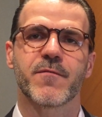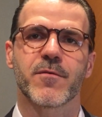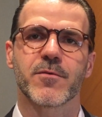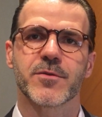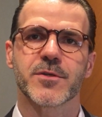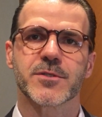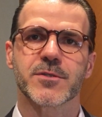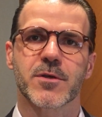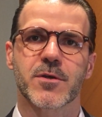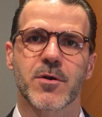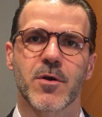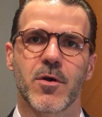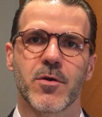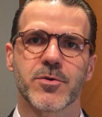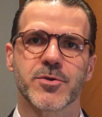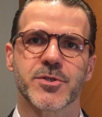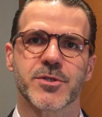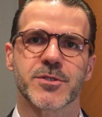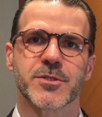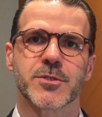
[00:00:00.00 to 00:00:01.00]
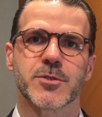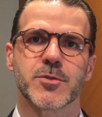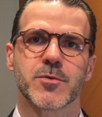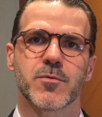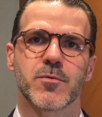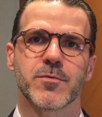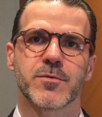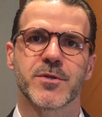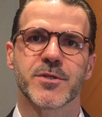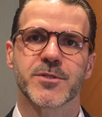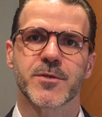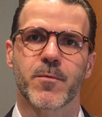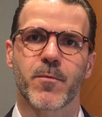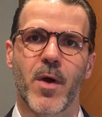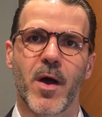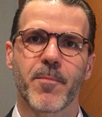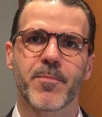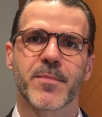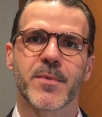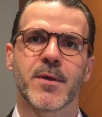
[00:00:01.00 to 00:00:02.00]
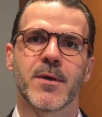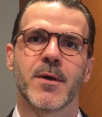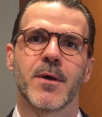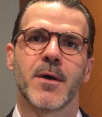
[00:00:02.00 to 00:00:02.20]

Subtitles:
for these technologies to disrupt